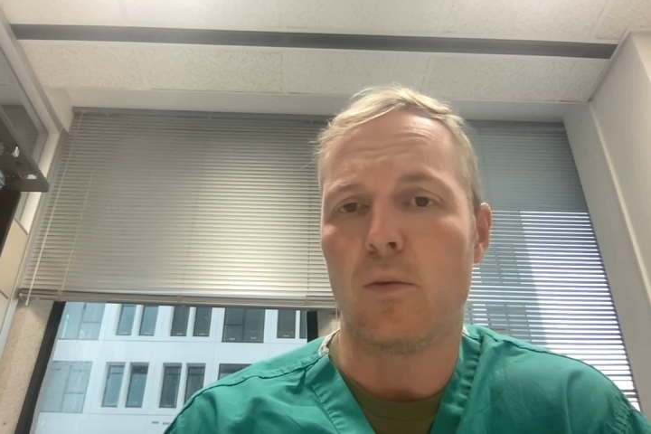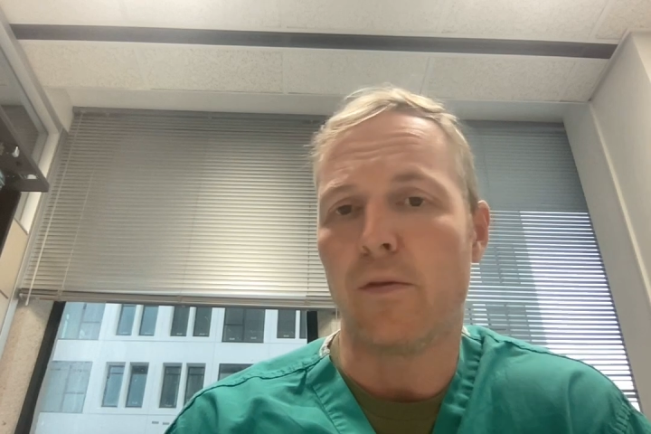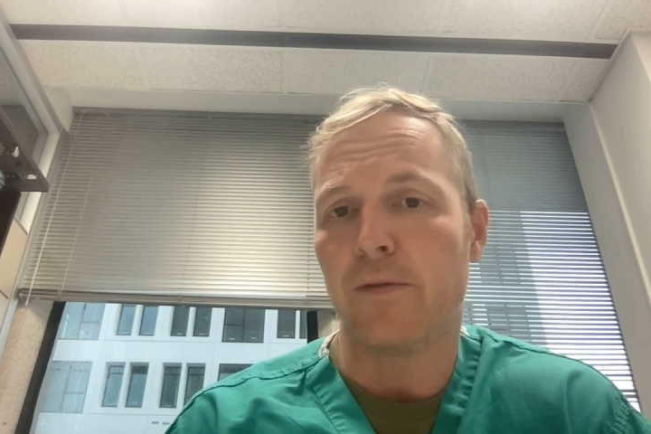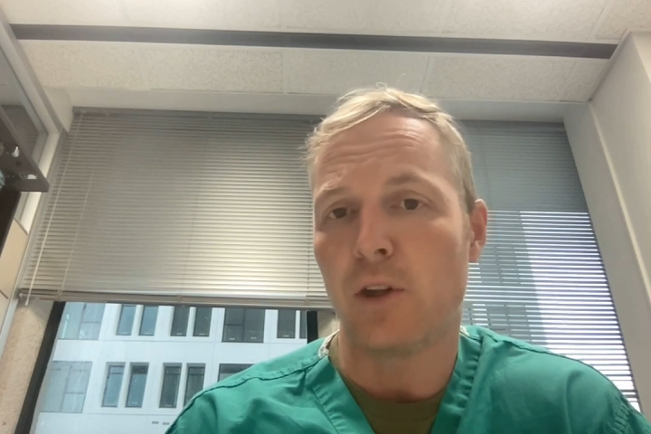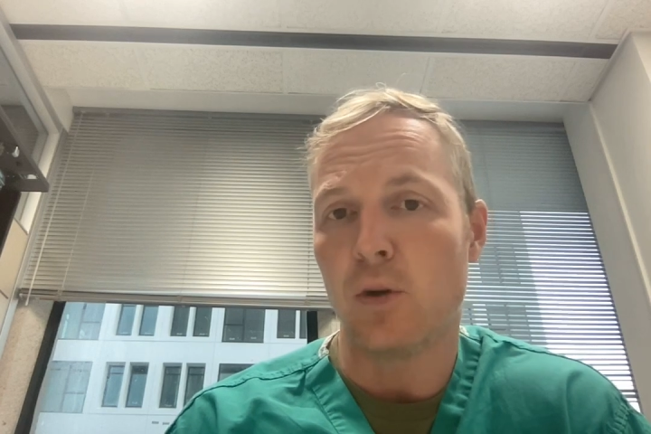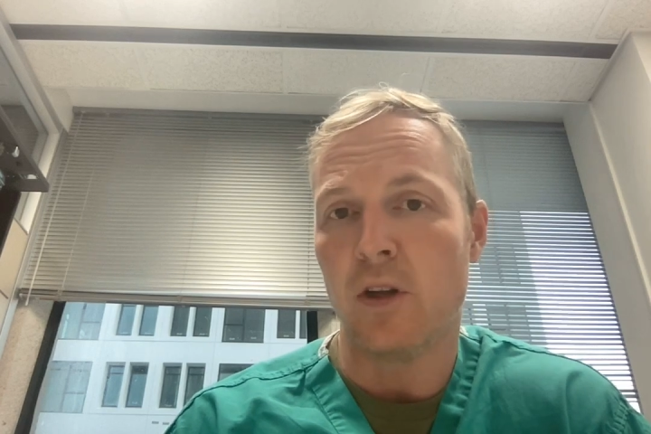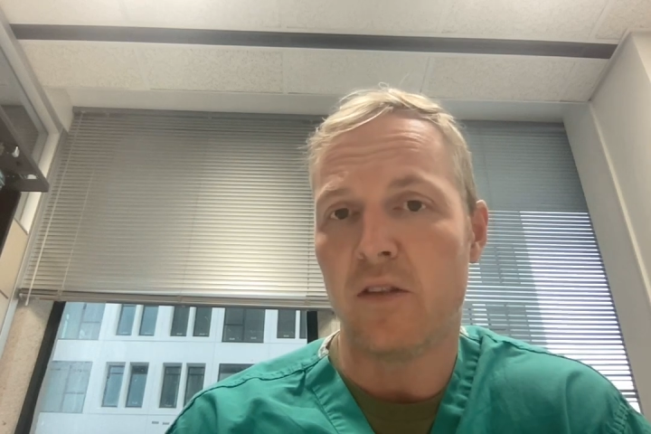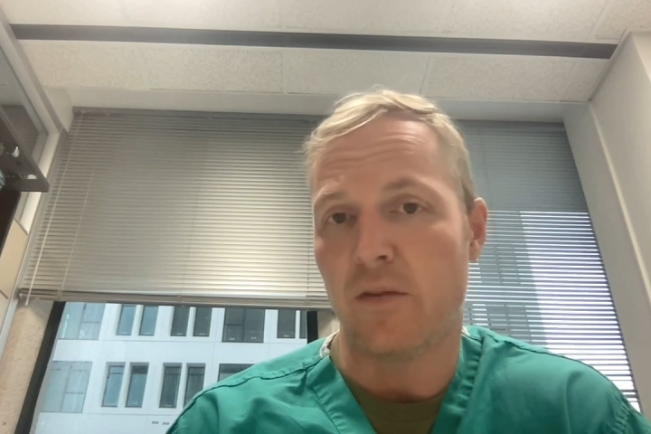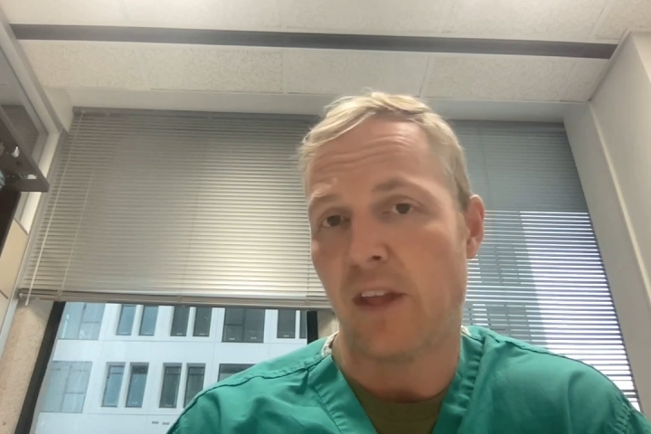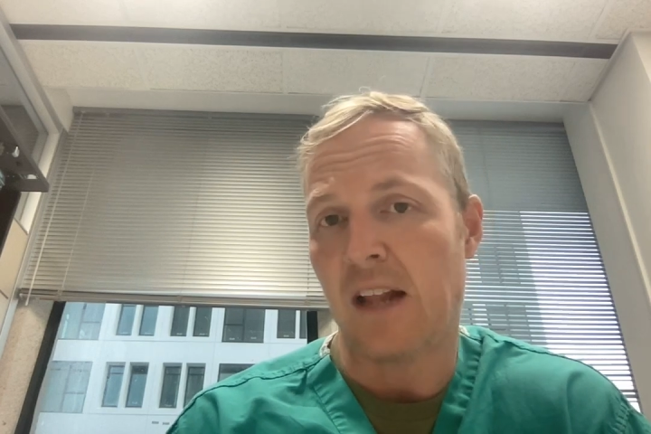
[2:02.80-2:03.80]
with
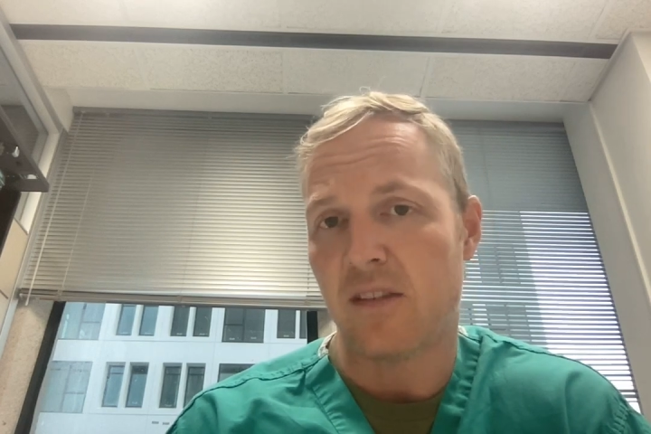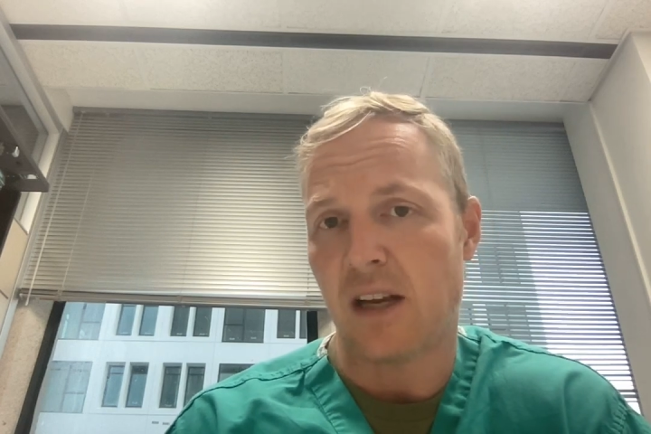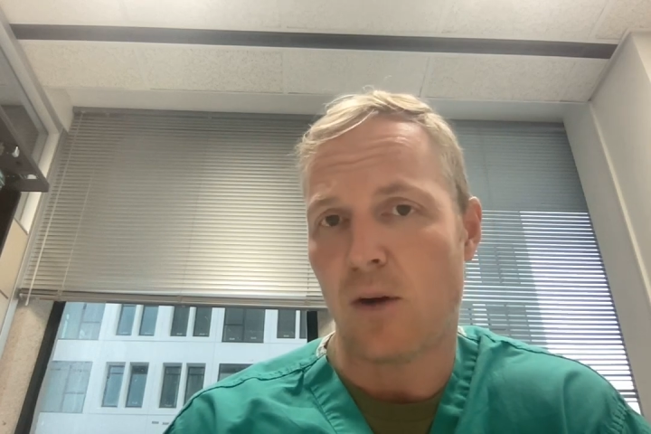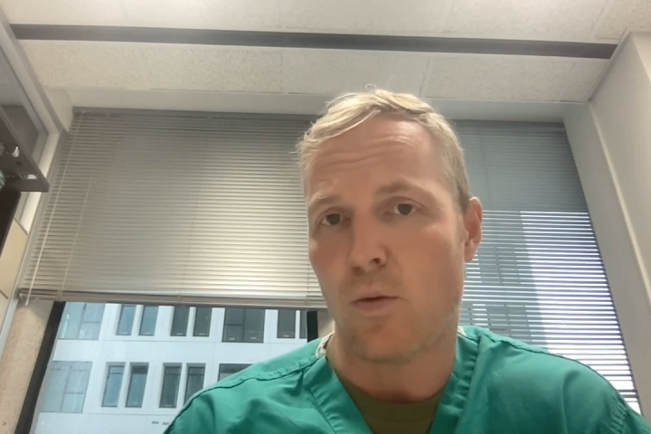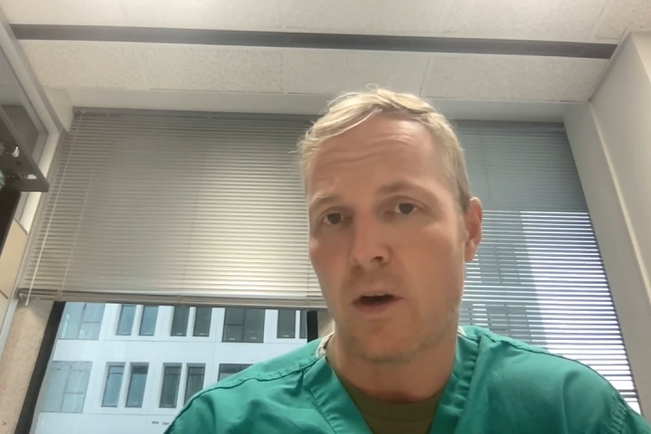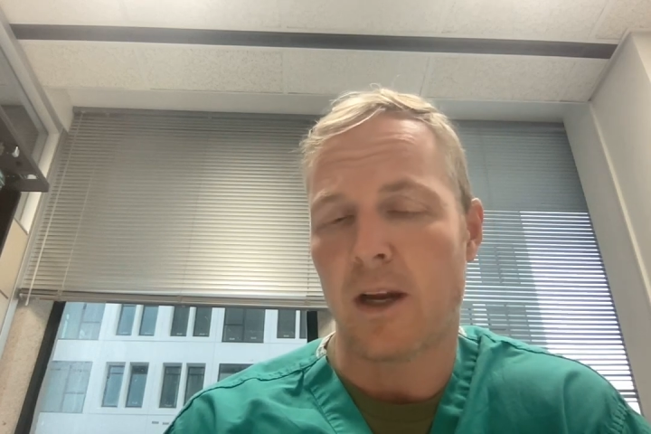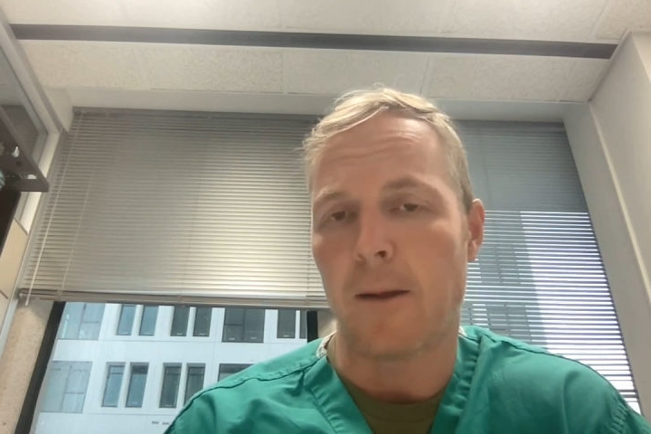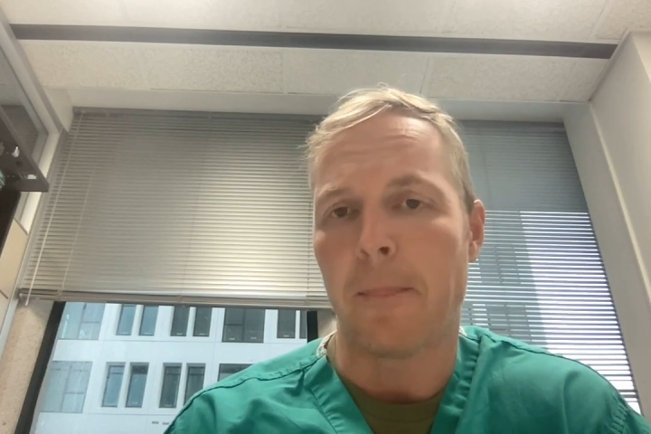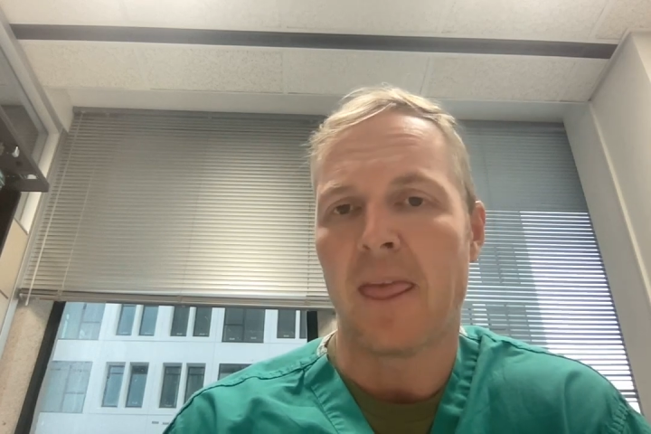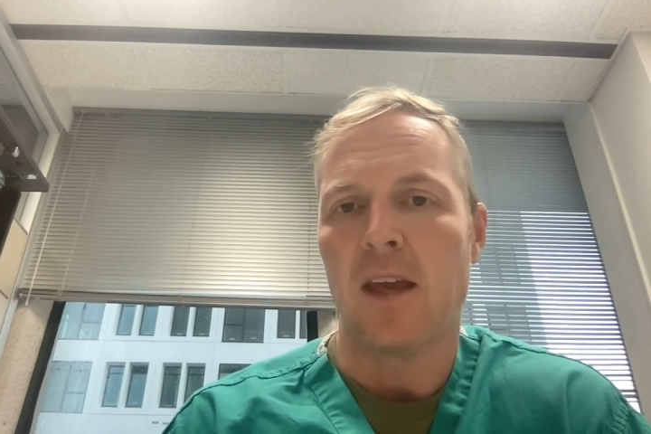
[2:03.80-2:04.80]
fluids. If that's not
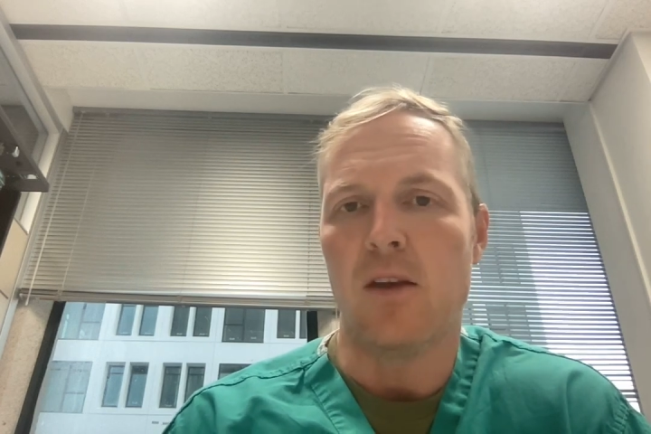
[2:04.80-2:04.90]
working,